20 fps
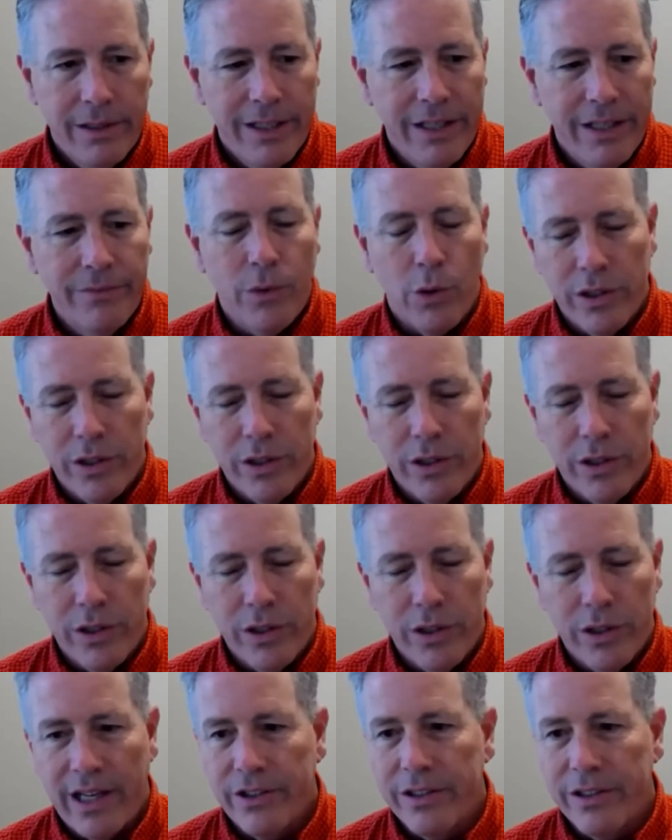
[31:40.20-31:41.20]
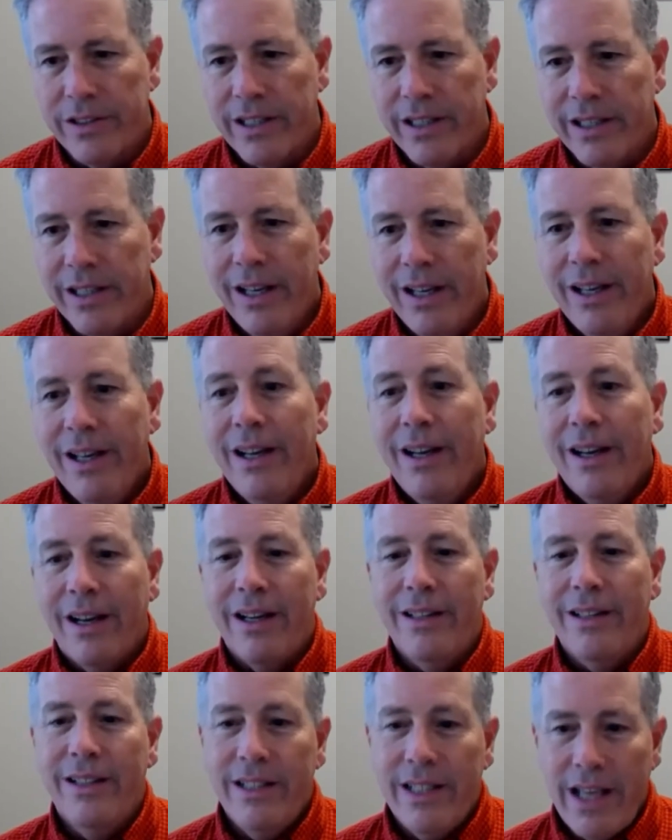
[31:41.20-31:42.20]
invoice side, I should say,
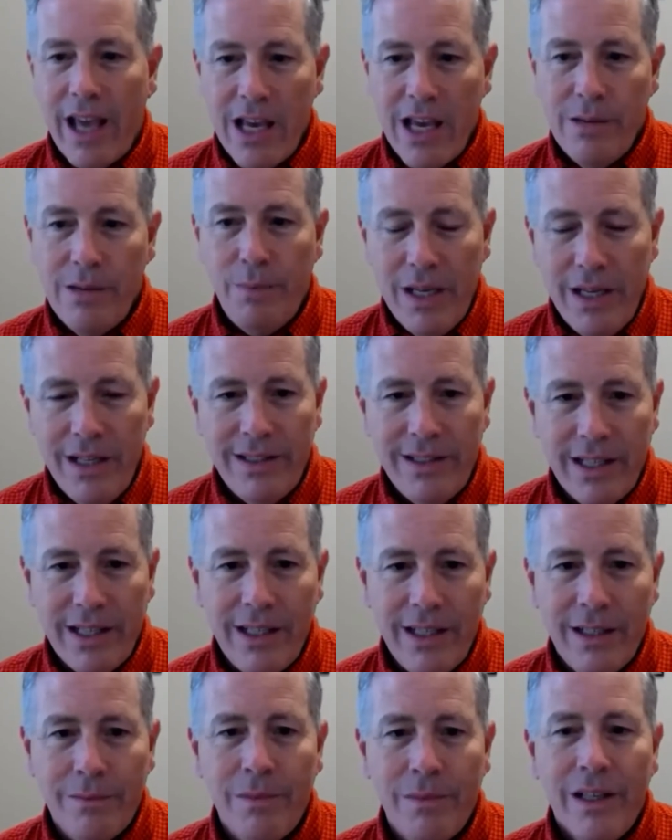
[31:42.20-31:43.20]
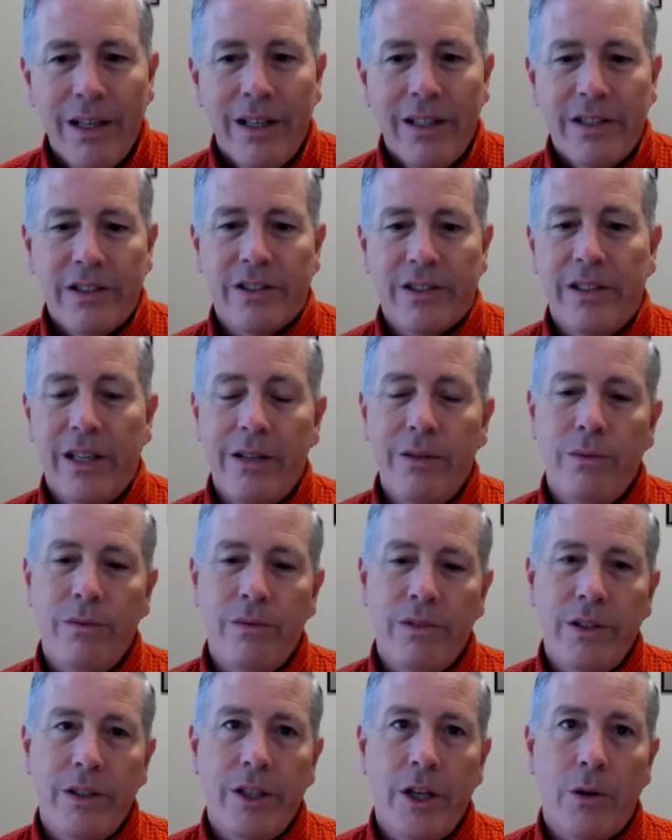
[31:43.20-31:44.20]
and then the AP team. So
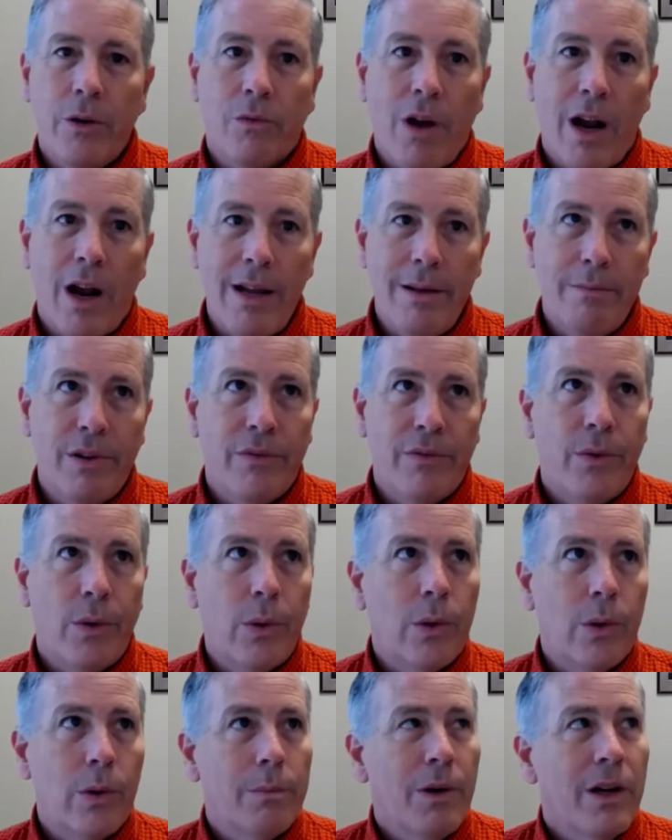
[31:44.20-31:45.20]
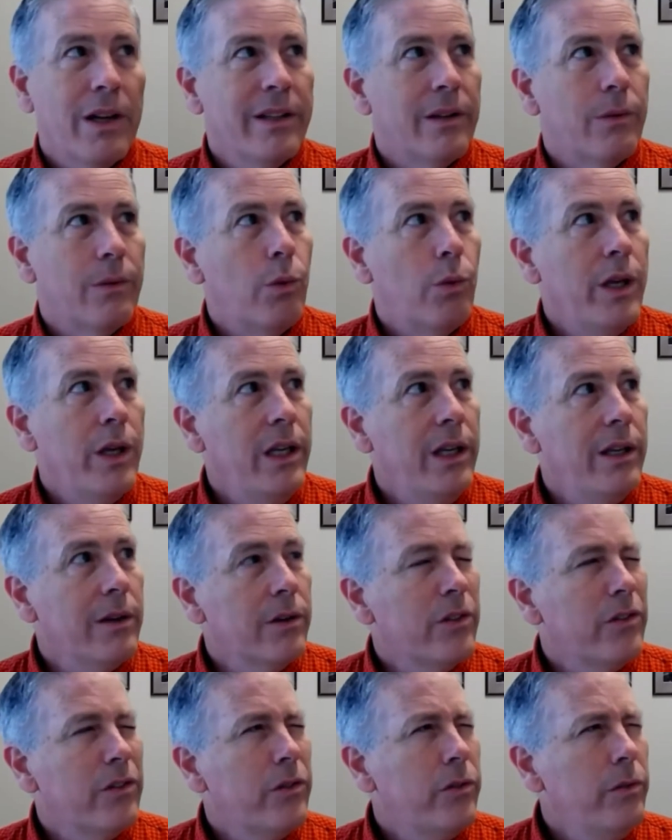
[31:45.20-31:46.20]
then, right before, probably
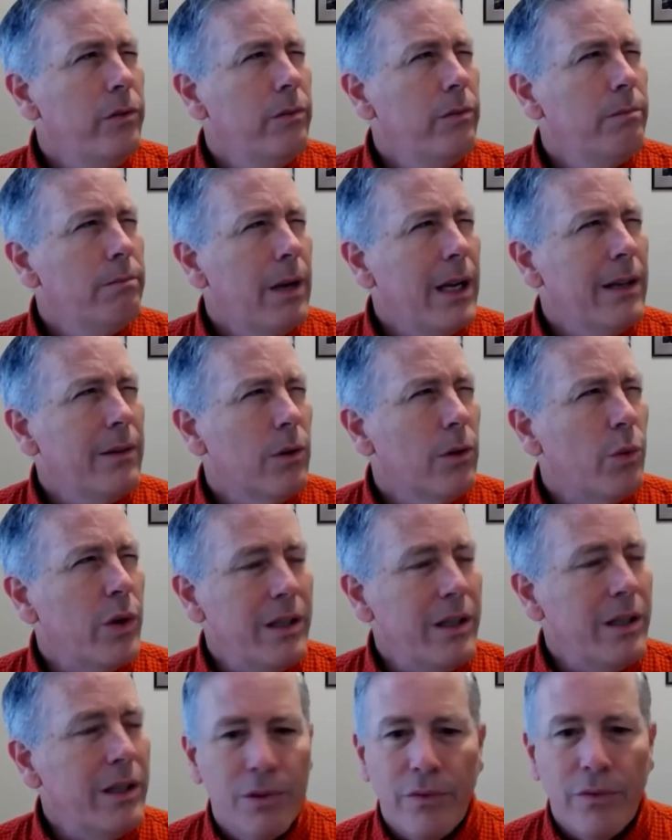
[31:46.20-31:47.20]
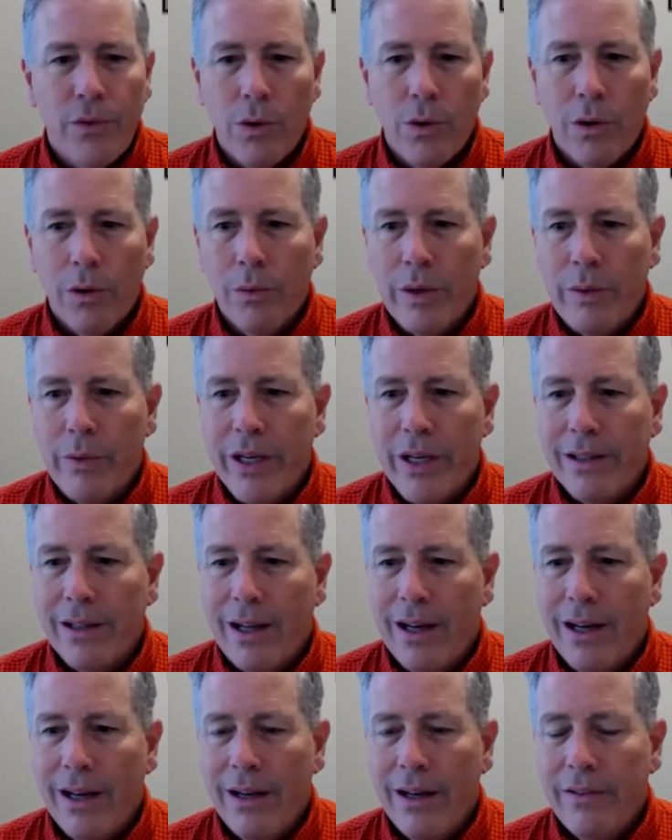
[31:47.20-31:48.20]
a week before we went
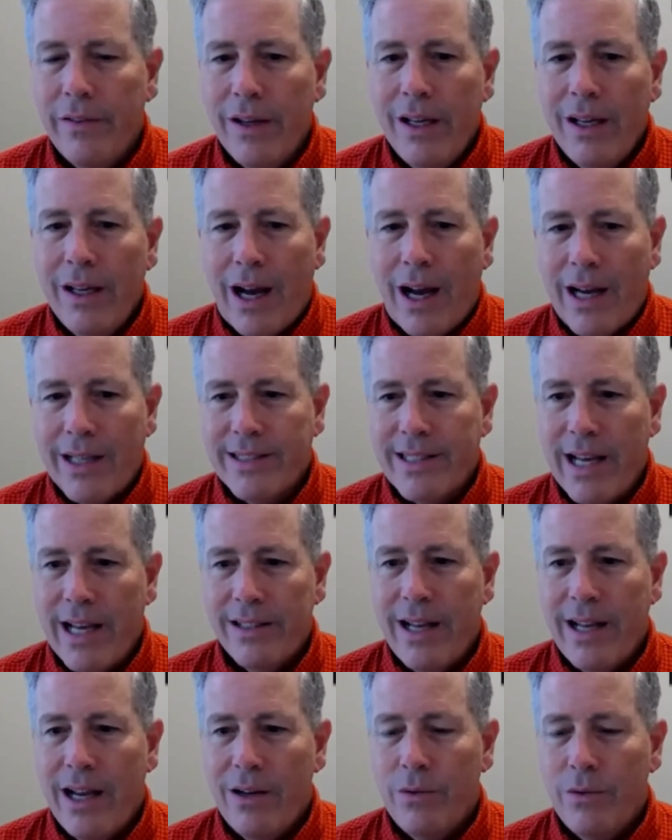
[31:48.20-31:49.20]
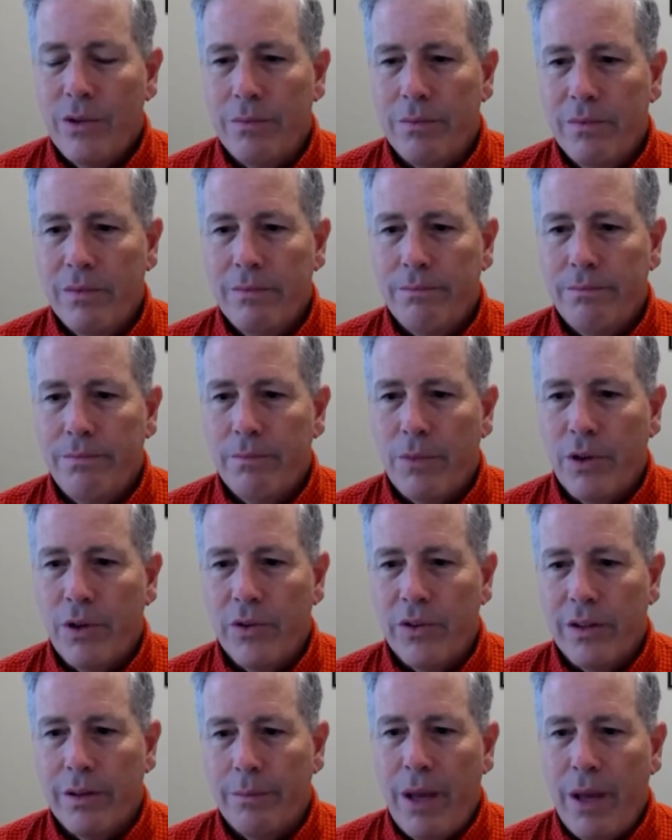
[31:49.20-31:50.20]
live, I sat down with
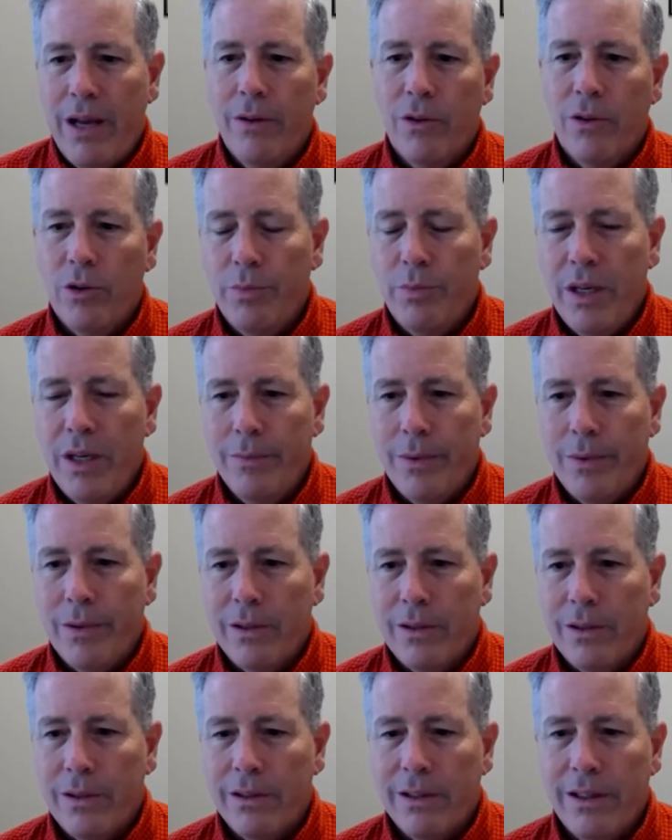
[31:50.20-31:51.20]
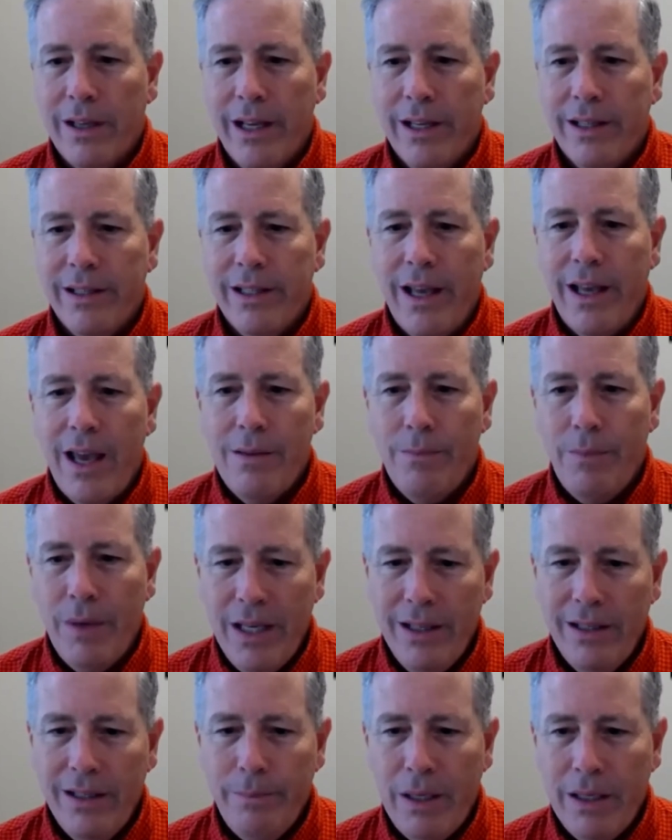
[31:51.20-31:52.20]
both the payroll people and the
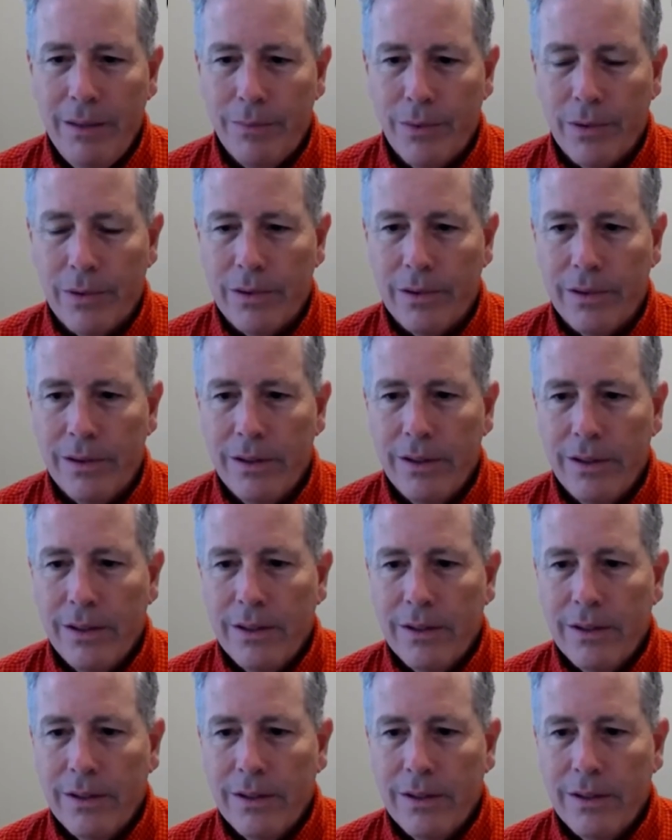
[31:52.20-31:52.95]
AP people